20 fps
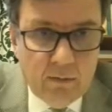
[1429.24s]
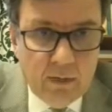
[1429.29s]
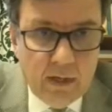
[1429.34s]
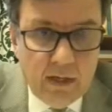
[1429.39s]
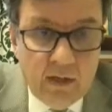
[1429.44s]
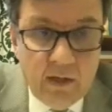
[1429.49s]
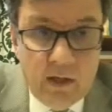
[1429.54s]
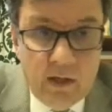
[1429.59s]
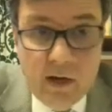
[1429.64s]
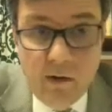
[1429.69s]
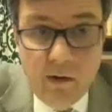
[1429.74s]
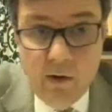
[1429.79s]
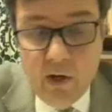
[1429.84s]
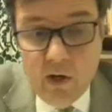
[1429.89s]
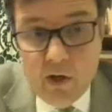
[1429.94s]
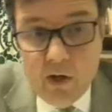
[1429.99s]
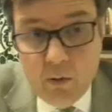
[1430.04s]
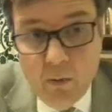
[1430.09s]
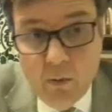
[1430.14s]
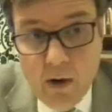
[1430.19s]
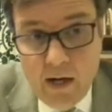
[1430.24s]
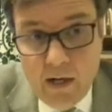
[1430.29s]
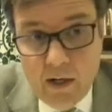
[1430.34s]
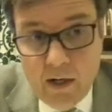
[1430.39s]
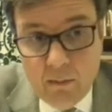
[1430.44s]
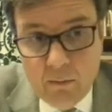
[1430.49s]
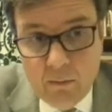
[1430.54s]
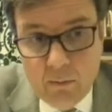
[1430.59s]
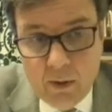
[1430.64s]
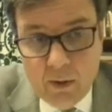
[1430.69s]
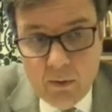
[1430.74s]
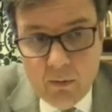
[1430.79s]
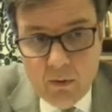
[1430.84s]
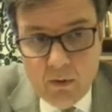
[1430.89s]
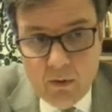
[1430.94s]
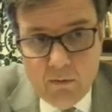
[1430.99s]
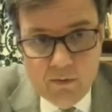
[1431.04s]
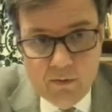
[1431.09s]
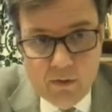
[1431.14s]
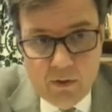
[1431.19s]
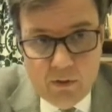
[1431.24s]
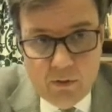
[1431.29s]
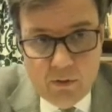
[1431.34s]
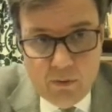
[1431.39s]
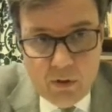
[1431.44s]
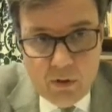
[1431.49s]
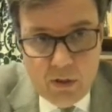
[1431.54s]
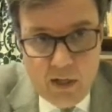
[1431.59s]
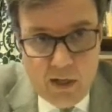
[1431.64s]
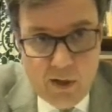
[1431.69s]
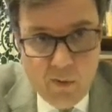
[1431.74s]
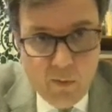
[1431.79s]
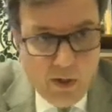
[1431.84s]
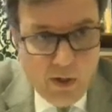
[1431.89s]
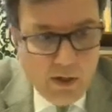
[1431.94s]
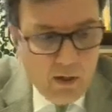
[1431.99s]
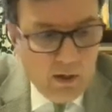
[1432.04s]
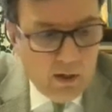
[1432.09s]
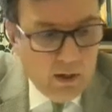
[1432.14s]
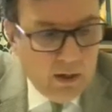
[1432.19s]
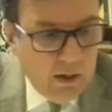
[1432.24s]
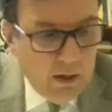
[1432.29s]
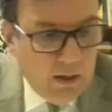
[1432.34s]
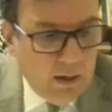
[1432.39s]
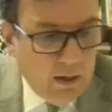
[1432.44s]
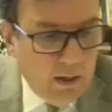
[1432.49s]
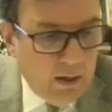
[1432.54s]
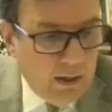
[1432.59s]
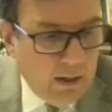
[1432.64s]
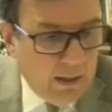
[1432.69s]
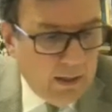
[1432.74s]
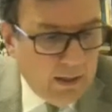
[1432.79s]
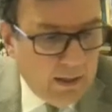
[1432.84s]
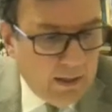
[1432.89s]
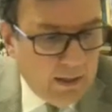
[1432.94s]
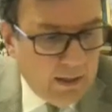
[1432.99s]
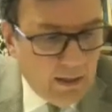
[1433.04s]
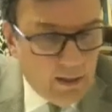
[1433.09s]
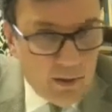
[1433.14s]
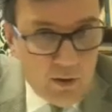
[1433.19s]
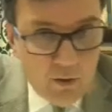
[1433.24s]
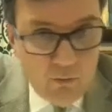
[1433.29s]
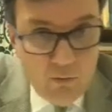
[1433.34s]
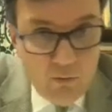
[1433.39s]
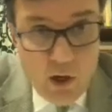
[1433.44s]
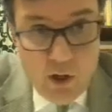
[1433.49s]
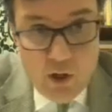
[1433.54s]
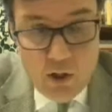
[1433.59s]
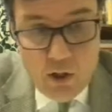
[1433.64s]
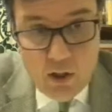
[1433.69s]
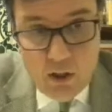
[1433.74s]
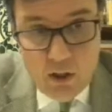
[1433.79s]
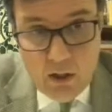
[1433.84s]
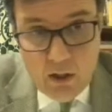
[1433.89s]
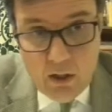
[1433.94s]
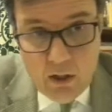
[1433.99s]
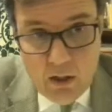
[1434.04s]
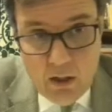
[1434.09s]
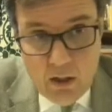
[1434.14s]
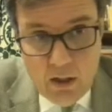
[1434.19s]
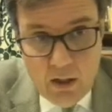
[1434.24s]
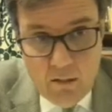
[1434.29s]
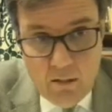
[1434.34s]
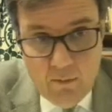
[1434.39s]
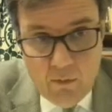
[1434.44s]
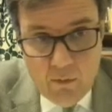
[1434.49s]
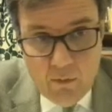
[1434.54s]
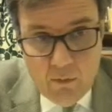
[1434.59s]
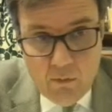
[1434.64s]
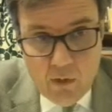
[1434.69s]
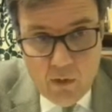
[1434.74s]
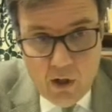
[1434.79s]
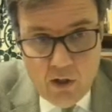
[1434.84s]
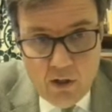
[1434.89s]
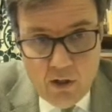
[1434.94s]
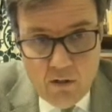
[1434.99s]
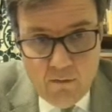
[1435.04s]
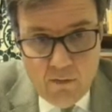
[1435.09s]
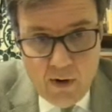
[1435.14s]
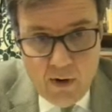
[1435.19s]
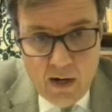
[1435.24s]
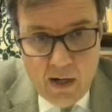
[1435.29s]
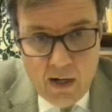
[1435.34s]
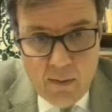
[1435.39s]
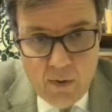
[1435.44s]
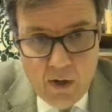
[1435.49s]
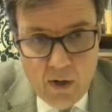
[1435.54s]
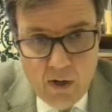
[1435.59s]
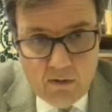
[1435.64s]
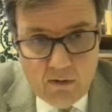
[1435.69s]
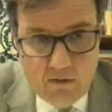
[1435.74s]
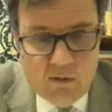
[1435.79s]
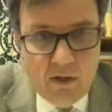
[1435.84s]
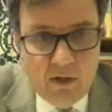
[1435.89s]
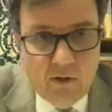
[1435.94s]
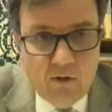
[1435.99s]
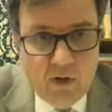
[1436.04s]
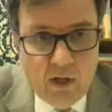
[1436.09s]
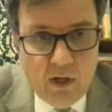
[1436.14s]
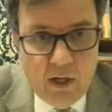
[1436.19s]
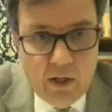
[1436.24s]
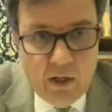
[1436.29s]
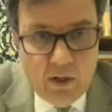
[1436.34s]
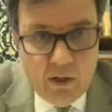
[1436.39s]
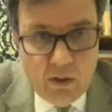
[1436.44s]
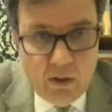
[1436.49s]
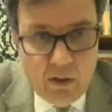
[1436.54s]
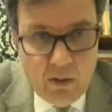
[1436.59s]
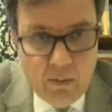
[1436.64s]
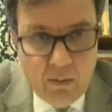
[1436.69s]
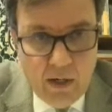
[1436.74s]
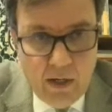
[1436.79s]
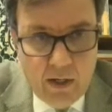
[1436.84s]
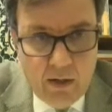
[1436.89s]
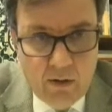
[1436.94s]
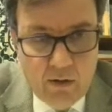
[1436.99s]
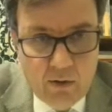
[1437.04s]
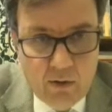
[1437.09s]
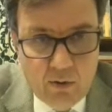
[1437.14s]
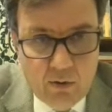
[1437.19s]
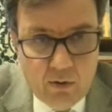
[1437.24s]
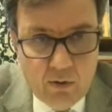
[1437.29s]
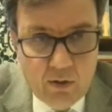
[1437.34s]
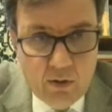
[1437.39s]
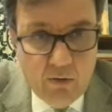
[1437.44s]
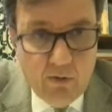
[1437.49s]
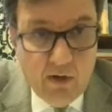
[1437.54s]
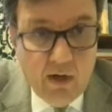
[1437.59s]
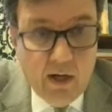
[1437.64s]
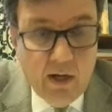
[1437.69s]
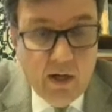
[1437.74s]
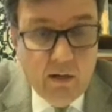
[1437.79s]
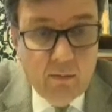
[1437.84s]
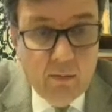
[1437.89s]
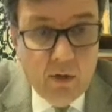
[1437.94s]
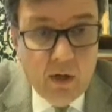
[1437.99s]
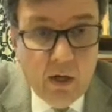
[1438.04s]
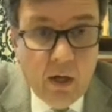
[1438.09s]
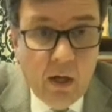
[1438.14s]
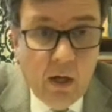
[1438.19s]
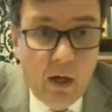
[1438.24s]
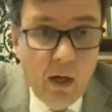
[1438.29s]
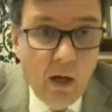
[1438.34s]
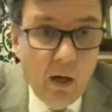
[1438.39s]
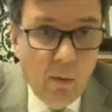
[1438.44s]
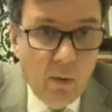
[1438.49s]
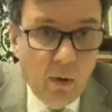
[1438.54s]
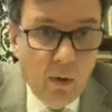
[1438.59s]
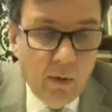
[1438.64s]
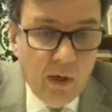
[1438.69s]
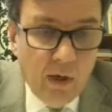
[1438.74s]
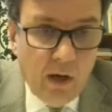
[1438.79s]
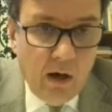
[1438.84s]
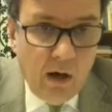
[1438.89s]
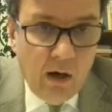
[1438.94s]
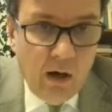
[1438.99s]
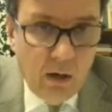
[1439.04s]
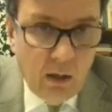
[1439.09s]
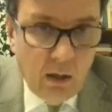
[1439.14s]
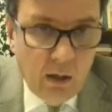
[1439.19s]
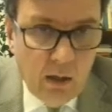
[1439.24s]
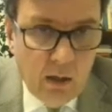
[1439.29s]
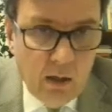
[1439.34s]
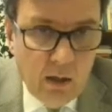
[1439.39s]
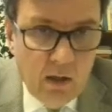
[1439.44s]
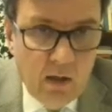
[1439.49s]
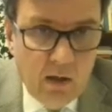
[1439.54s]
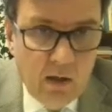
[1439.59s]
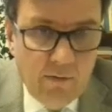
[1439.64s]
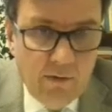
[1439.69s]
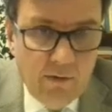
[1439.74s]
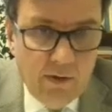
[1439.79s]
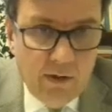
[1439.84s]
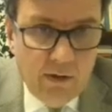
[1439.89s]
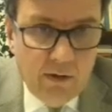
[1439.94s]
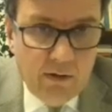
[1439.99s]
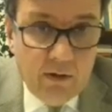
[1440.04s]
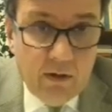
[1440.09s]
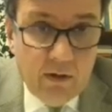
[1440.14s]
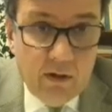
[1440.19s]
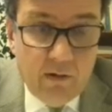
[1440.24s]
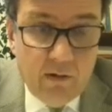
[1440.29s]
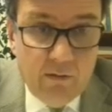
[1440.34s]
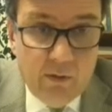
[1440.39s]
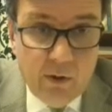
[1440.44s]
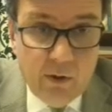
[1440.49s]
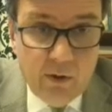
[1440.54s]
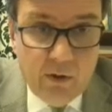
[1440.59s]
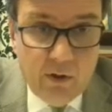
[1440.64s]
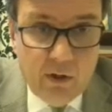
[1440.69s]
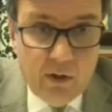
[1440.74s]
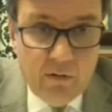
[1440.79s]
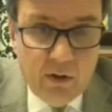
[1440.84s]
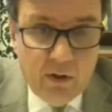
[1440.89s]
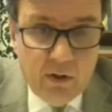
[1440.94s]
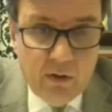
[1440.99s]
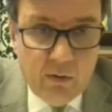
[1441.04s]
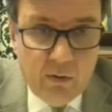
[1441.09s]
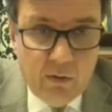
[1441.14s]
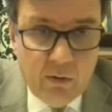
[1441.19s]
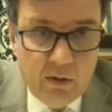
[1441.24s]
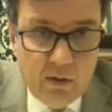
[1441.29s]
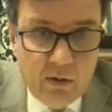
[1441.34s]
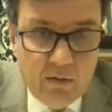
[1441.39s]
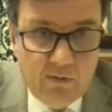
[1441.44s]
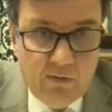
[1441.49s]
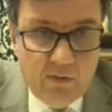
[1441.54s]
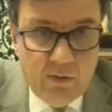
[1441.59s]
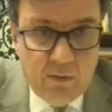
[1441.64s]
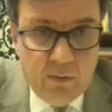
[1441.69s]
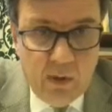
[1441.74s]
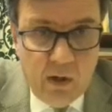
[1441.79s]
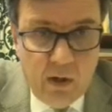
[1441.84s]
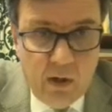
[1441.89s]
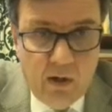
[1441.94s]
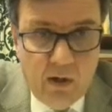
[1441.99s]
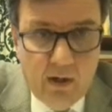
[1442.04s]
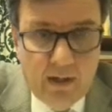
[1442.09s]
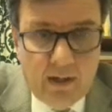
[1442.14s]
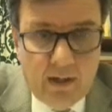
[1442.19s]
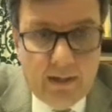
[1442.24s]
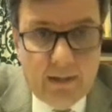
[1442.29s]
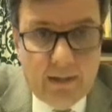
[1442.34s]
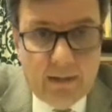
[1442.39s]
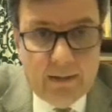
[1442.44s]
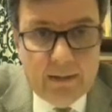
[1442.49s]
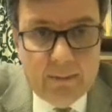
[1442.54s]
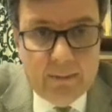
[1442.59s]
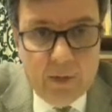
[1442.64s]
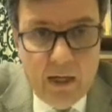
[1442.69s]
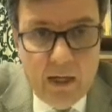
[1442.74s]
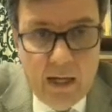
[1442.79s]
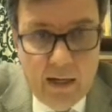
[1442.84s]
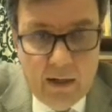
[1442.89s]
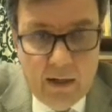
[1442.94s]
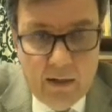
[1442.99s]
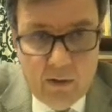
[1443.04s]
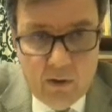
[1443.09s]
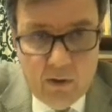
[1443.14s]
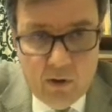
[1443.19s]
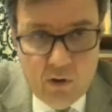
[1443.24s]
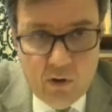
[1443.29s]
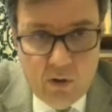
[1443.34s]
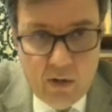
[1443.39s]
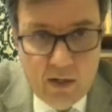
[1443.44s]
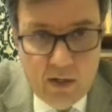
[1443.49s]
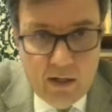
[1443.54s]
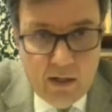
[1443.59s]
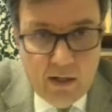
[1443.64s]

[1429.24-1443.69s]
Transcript: in the area of uranium. People often will tell me that Russian-friendly parts of Central Asia are the main source of uranium. Well, we are confident the diversity of our sources of supply, Canada, Australia,